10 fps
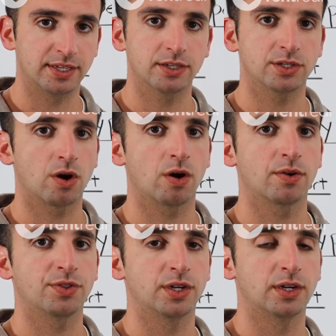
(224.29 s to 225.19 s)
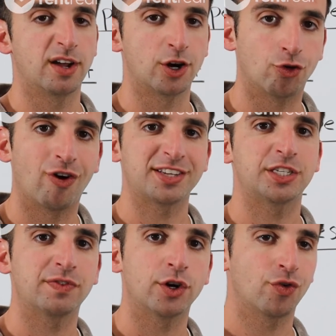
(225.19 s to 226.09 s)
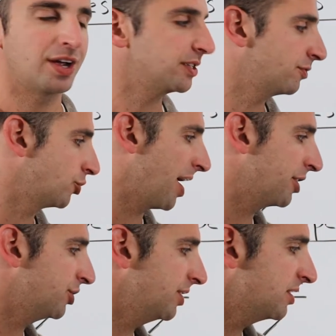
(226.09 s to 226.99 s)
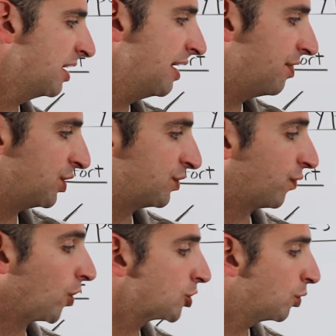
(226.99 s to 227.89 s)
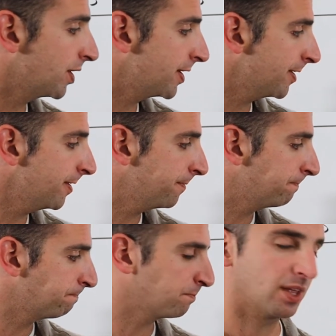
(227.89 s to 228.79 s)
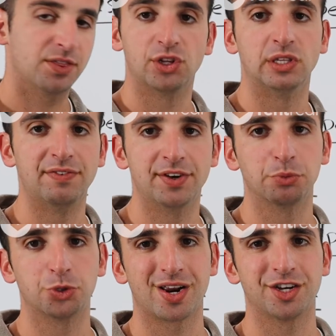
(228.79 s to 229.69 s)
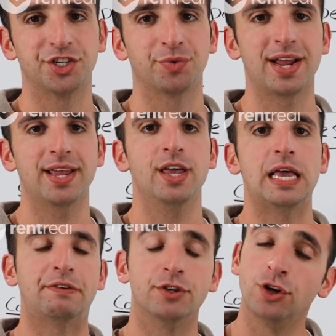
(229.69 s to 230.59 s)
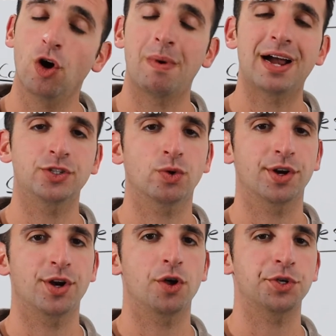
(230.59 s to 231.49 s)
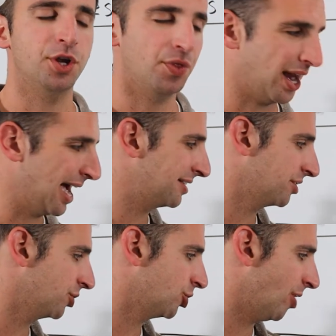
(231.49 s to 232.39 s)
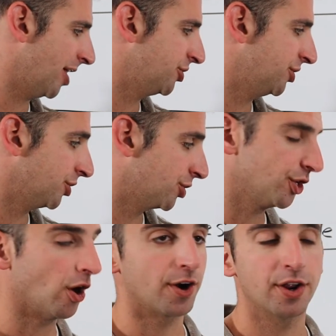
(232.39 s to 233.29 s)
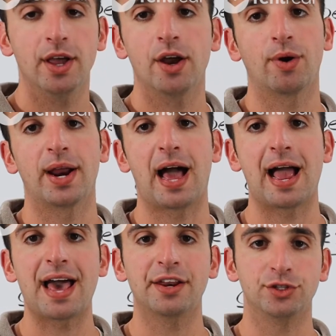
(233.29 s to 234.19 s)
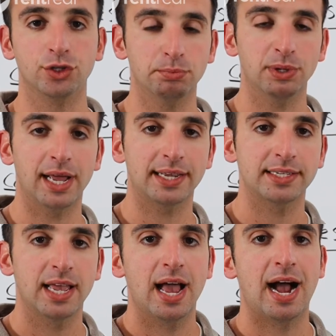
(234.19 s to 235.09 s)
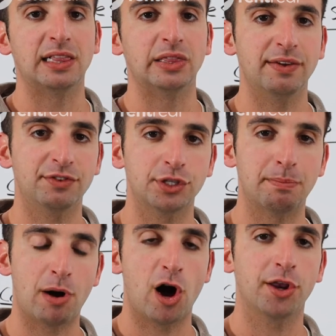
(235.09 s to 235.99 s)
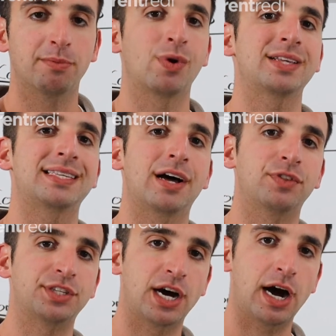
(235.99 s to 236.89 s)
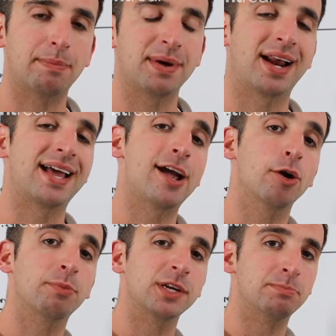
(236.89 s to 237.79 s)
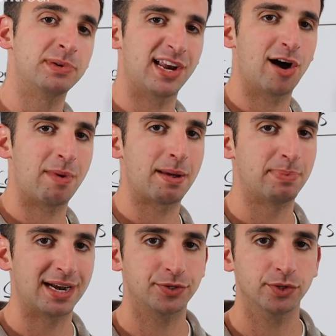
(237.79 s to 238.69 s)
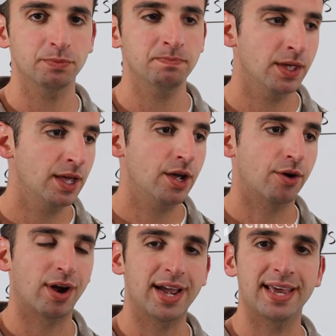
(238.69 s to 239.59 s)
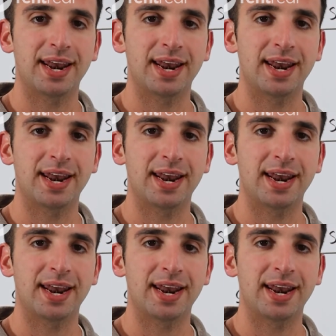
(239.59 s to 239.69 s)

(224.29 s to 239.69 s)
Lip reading: These are the aggressive strategies. This first one here, the living room strategy, right? If you know my story at all, you know that I did this strategy to start, right? I had a duplex, I lived in the bottom, rented out the top, and I Airbnb'd out my bedroom, right?